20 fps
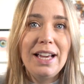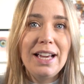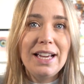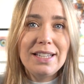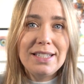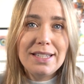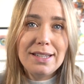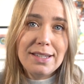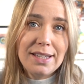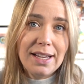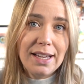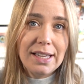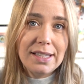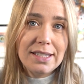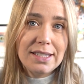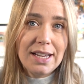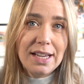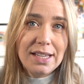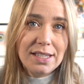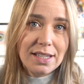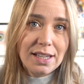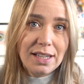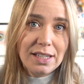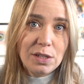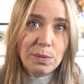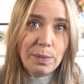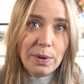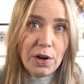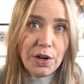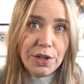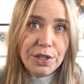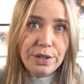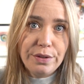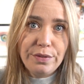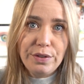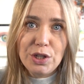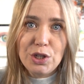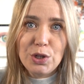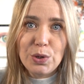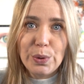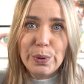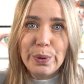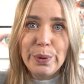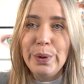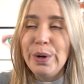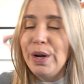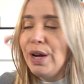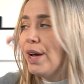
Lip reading: It did taste a little bit artificial,